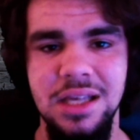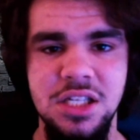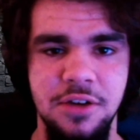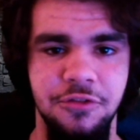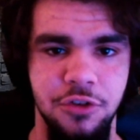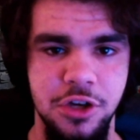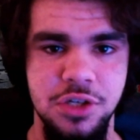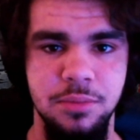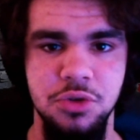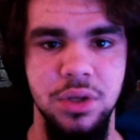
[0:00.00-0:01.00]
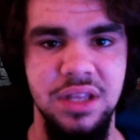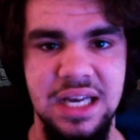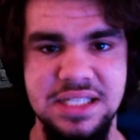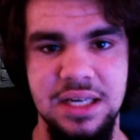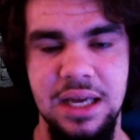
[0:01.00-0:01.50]
is the friction between
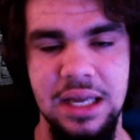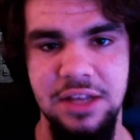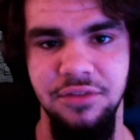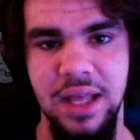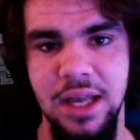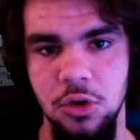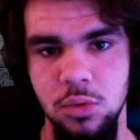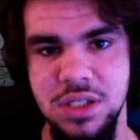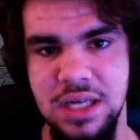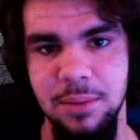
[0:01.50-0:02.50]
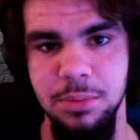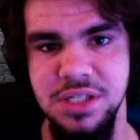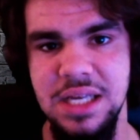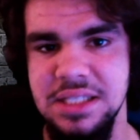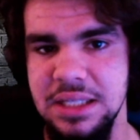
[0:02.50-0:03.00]
Nasser Khelaifi and Luis
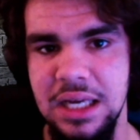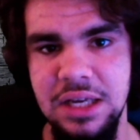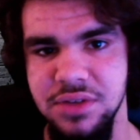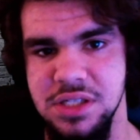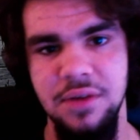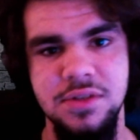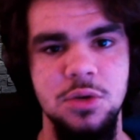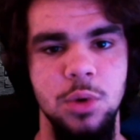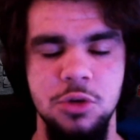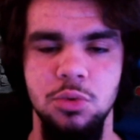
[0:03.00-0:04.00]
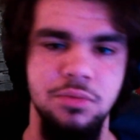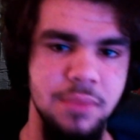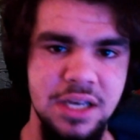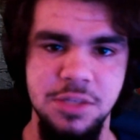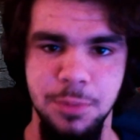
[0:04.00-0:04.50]
Campos. Nasser Khelaifi has obviously worked with
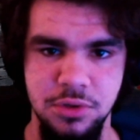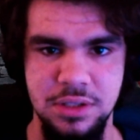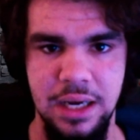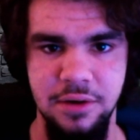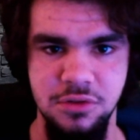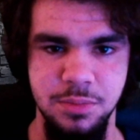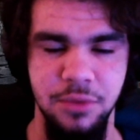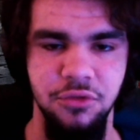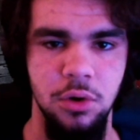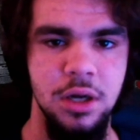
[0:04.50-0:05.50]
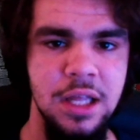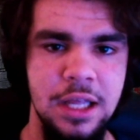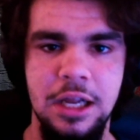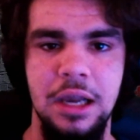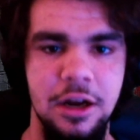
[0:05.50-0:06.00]
many sporting directors before.
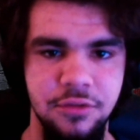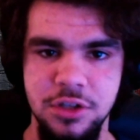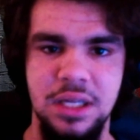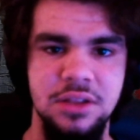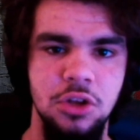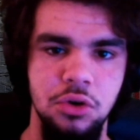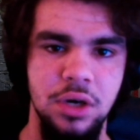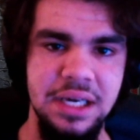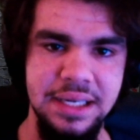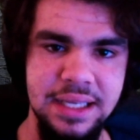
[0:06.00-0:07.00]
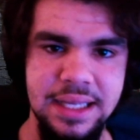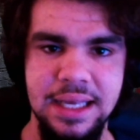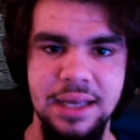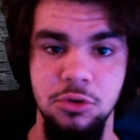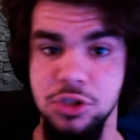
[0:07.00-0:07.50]
Kluivert, Antero
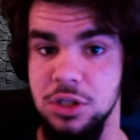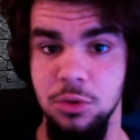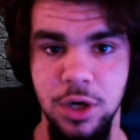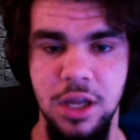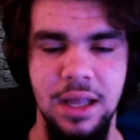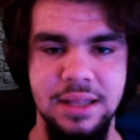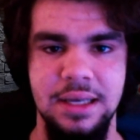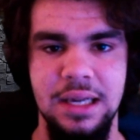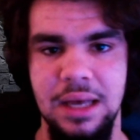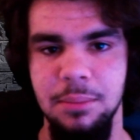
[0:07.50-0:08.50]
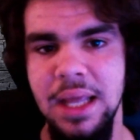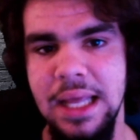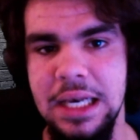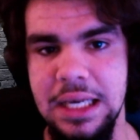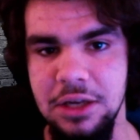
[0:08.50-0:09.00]
Henrique, who's still working at the club.
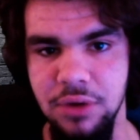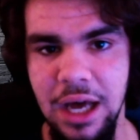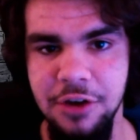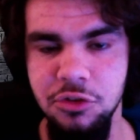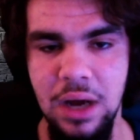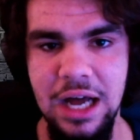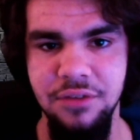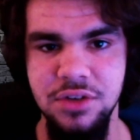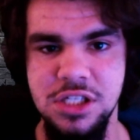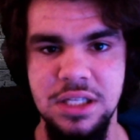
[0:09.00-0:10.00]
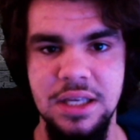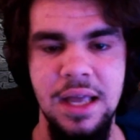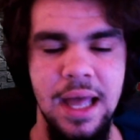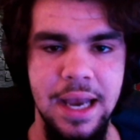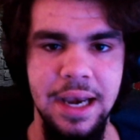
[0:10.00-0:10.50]
Leonardo, obviously.
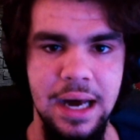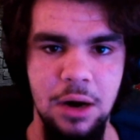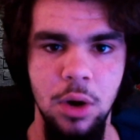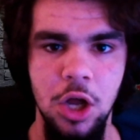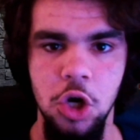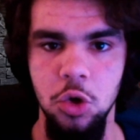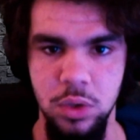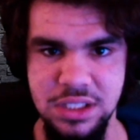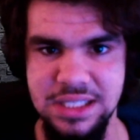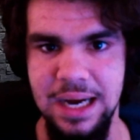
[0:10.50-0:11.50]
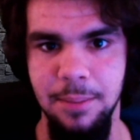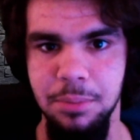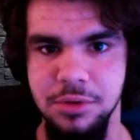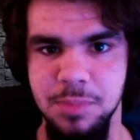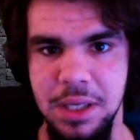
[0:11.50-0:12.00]
And now Luis
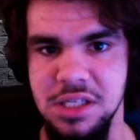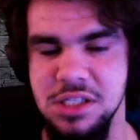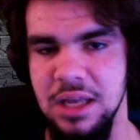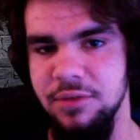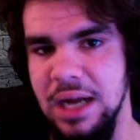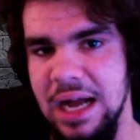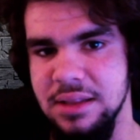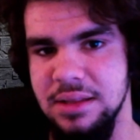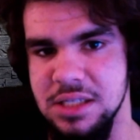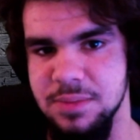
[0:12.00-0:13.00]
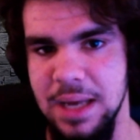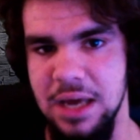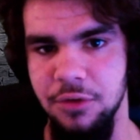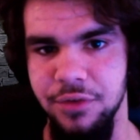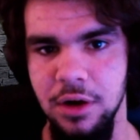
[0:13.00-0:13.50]
Campos. But he's never had this
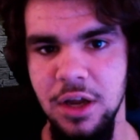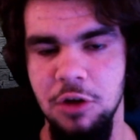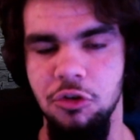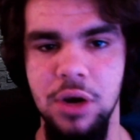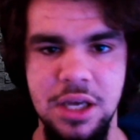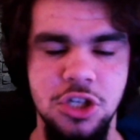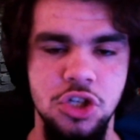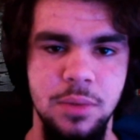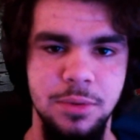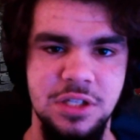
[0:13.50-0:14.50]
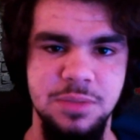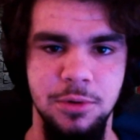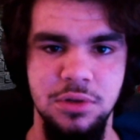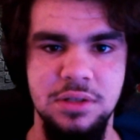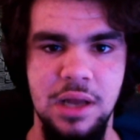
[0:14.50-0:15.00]
bad of a relationship with the
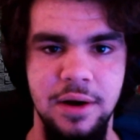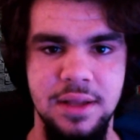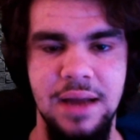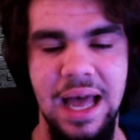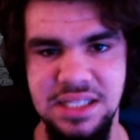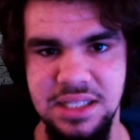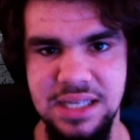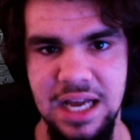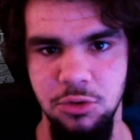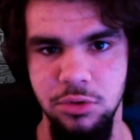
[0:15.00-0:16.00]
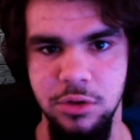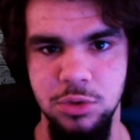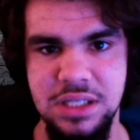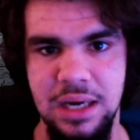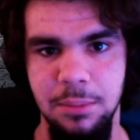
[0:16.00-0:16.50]
sporting director as he's had with
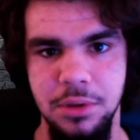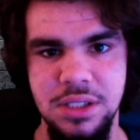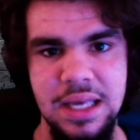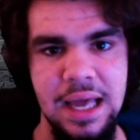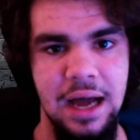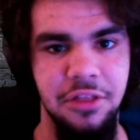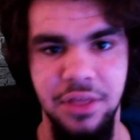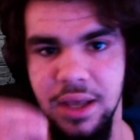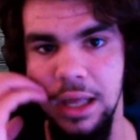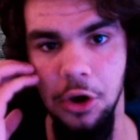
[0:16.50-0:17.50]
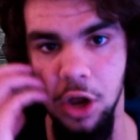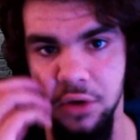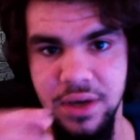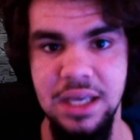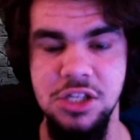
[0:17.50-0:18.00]
Luis Campos. I think a lot
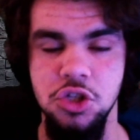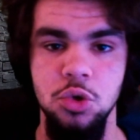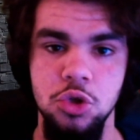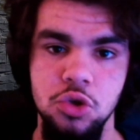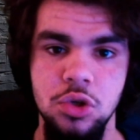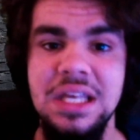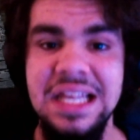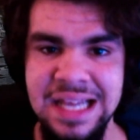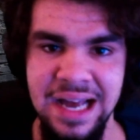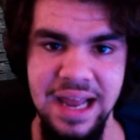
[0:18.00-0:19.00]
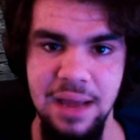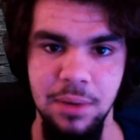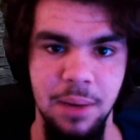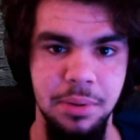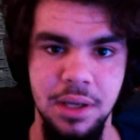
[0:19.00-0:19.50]
of it is due to Kylian
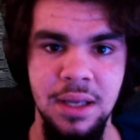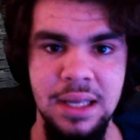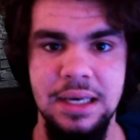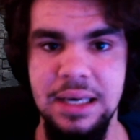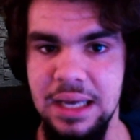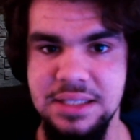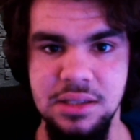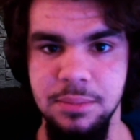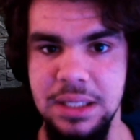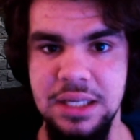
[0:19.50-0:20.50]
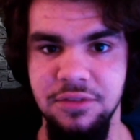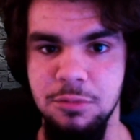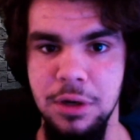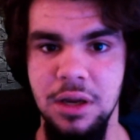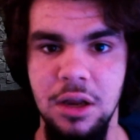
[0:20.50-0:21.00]
Mbappe. Nasser
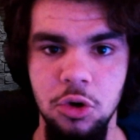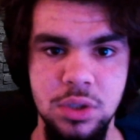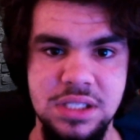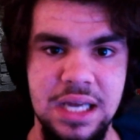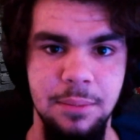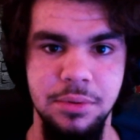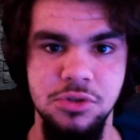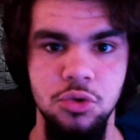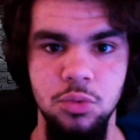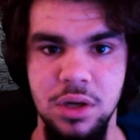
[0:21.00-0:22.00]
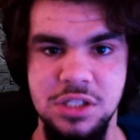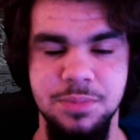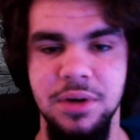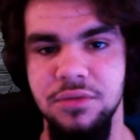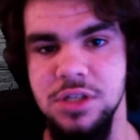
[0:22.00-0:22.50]
believed bringing Luis Campos, who was
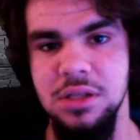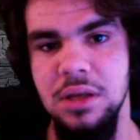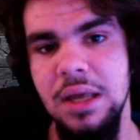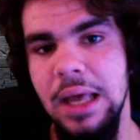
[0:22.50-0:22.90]
previously